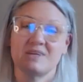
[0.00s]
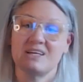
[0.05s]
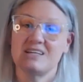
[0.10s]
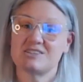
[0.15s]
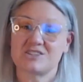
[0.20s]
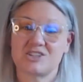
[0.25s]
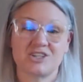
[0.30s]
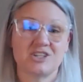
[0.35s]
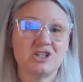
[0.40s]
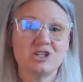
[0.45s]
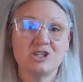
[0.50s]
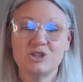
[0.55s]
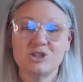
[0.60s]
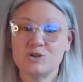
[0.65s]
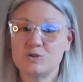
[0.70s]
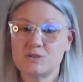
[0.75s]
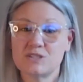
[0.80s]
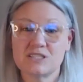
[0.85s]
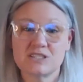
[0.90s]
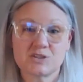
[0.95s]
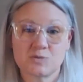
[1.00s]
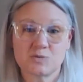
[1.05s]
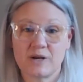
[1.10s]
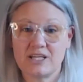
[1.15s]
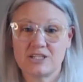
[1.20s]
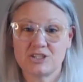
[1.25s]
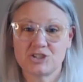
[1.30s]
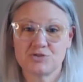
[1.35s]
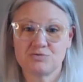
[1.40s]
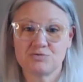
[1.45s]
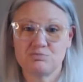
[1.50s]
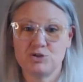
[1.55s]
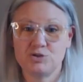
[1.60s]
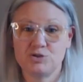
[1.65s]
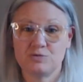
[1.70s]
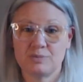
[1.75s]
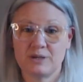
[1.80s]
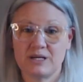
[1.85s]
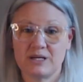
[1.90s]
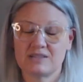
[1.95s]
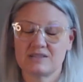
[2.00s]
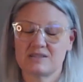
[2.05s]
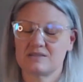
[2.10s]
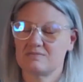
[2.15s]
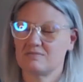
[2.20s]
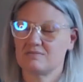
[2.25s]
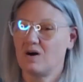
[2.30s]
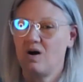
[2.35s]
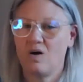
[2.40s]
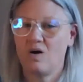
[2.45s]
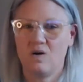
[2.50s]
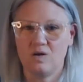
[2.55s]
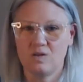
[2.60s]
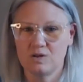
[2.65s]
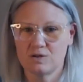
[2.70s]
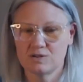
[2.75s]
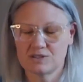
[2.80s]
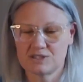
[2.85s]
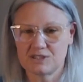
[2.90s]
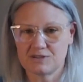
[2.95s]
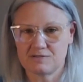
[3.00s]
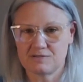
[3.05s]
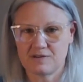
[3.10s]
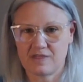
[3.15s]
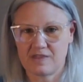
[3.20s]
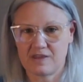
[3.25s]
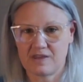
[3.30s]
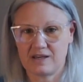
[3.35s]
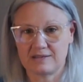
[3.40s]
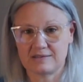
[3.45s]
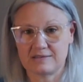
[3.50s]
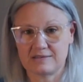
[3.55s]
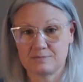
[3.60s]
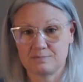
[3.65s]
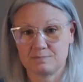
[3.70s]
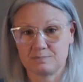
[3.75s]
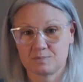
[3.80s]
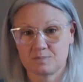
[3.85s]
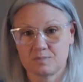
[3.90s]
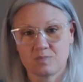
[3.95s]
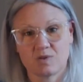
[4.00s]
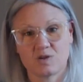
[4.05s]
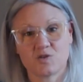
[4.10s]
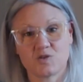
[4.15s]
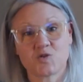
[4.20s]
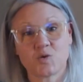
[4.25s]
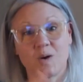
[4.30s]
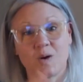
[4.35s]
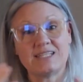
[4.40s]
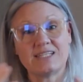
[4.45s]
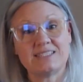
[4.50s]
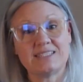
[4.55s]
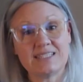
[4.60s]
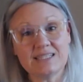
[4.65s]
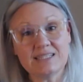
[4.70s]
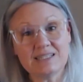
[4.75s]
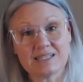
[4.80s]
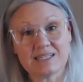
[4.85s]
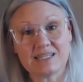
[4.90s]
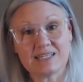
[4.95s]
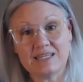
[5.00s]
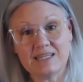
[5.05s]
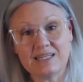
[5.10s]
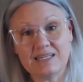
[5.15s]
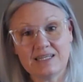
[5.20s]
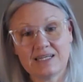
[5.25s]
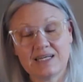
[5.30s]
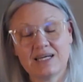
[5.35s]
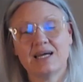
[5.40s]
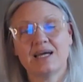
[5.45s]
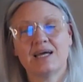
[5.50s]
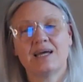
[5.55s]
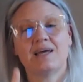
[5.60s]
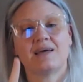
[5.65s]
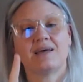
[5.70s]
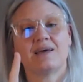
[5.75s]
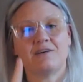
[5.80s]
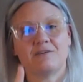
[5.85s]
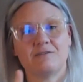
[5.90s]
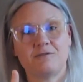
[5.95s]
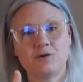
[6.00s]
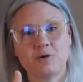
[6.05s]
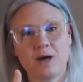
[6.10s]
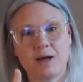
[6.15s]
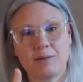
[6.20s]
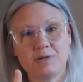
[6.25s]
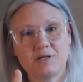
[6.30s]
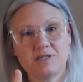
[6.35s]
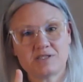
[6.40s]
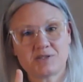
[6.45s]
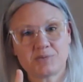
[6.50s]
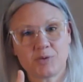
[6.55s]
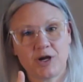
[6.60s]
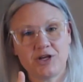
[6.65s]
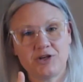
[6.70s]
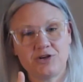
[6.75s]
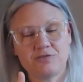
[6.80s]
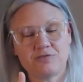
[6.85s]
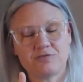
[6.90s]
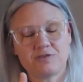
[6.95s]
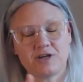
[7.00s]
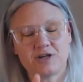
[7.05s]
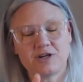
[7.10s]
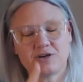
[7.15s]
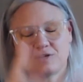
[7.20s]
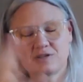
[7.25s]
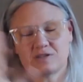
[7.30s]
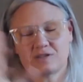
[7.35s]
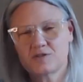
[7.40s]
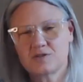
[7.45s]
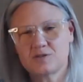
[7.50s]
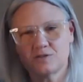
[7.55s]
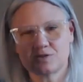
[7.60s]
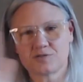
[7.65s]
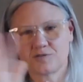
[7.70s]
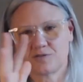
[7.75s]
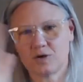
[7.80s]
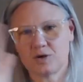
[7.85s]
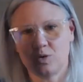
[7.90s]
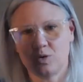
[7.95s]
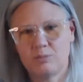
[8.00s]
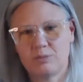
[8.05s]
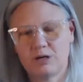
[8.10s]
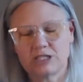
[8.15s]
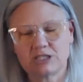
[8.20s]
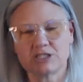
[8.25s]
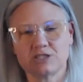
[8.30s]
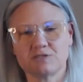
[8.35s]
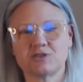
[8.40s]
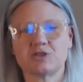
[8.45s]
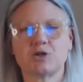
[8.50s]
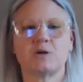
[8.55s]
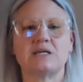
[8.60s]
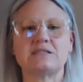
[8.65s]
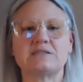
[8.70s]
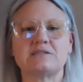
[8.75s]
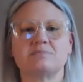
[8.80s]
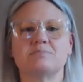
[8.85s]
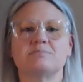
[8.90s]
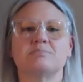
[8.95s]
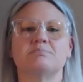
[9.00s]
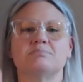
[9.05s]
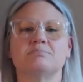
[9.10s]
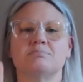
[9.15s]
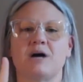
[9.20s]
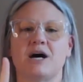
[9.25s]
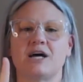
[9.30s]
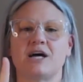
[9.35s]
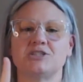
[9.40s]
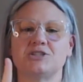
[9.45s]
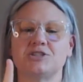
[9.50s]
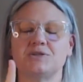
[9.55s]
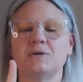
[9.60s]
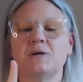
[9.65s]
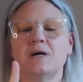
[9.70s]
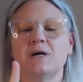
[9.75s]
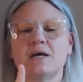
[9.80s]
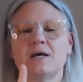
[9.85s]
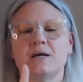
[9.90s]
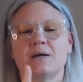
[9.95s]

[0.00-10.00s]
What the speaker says: It's going to lose its range of movement, all those different things. So ideally, if you happen to sprain your finger, this goes for a whole bunch of joints, mind you.